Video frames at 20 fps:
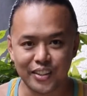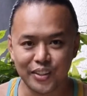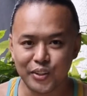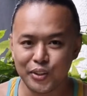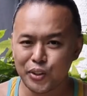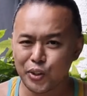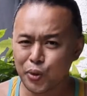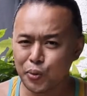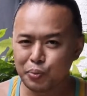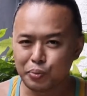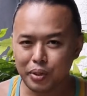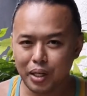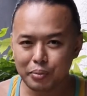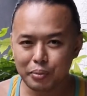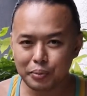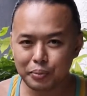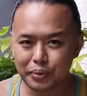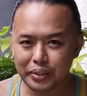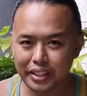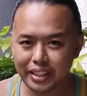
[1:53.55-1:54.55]
So
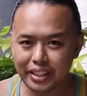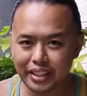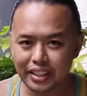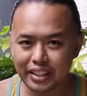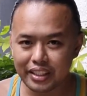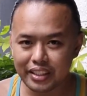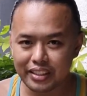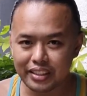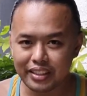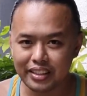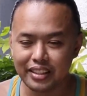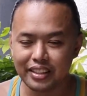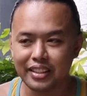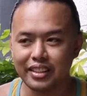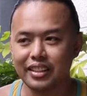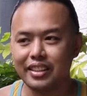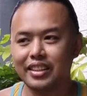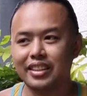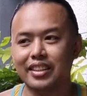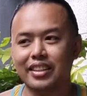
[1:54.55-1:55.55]
probably
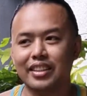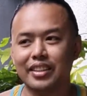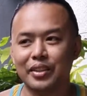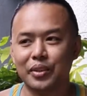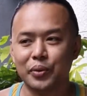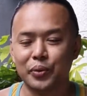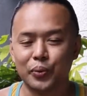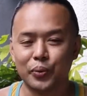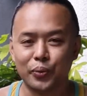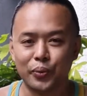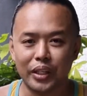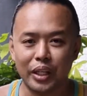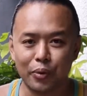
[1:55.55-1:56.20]
when